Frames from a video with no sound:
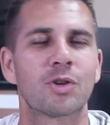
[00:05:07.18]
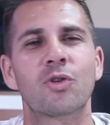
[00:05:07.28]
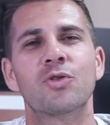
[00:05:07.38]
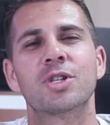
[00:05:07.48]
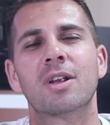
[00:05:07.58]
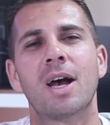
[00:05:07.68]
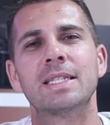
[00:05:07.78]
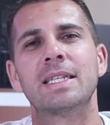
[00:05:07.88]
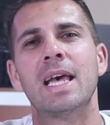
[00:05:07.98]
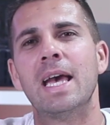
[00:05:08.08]
In conclusion
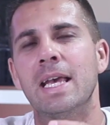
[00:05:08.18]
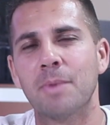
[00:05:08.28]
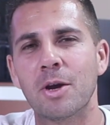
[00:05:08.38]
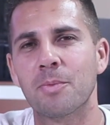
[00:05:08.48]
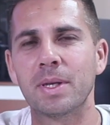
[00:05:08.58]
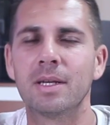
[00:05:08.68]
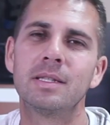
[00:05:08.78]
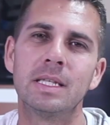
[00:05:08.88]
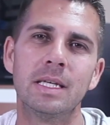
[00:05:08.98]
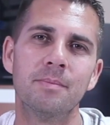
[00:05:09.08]
guys, in my
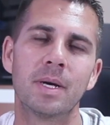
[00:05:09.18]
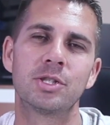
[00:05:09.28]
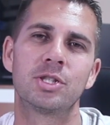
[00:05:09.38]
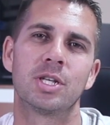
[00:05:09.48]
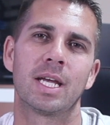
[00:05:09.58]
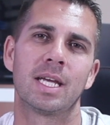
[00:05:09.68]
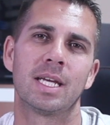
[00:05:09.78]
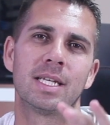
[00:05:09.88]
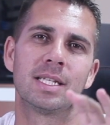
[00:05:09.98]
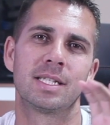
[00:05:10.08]
opinion the image
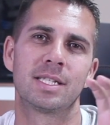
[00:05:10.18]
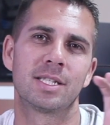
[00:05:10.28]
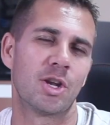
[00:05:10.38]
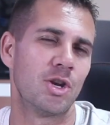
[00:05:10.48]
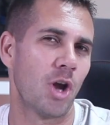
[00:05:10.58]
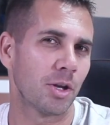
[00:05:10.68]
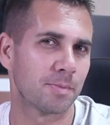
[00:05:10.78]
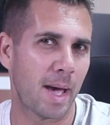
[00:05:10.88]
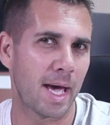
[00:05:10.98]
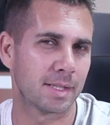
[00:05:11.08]
is
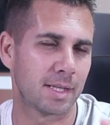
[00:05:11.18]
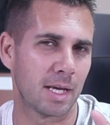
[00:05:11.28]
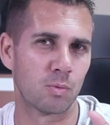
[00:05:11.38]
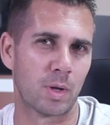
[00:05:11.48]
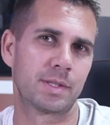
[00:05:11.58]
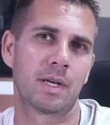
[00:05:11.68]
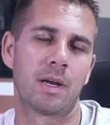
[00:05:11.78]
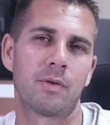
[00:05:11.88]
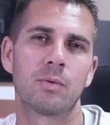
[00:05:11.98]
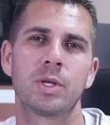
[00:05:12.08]
not bad in one scenario,